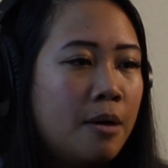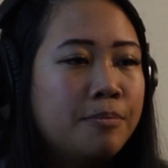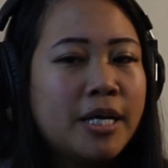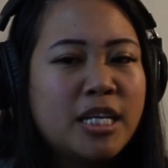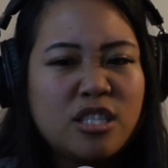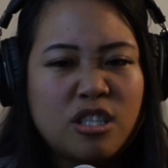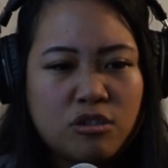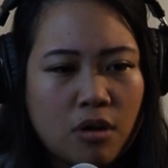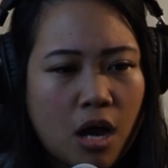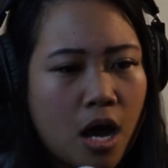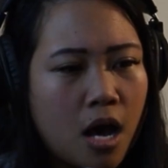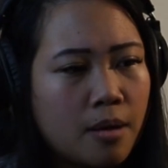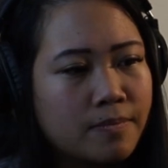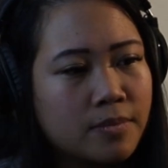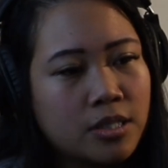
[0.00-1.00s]
plays the
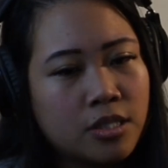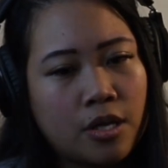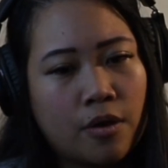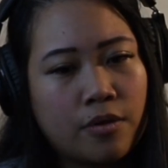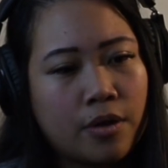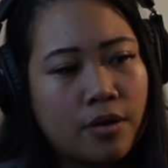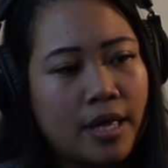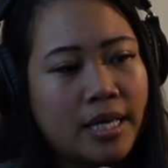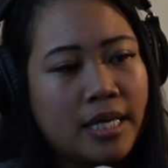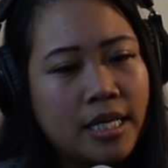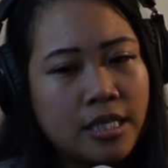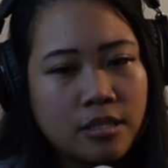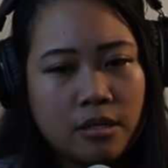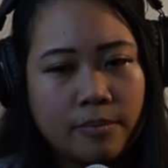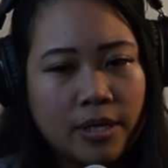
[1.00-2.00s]
drums. So they're like,
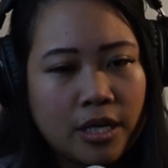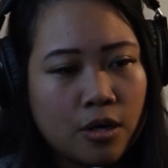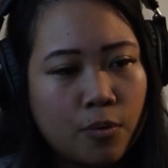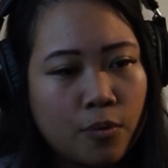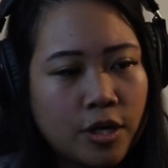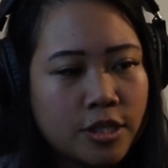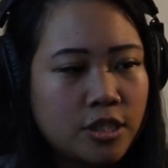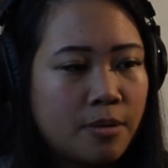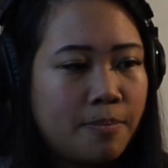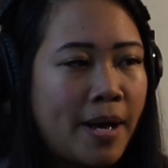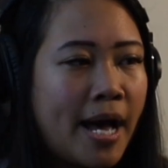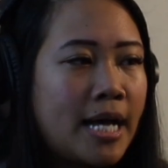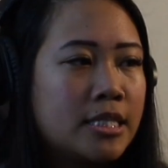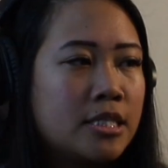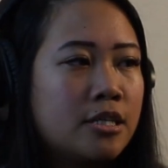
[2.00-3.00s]
he's going to be like a worship
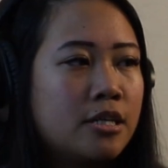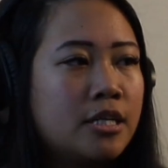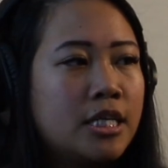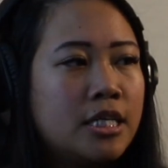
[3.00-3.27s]
pastor.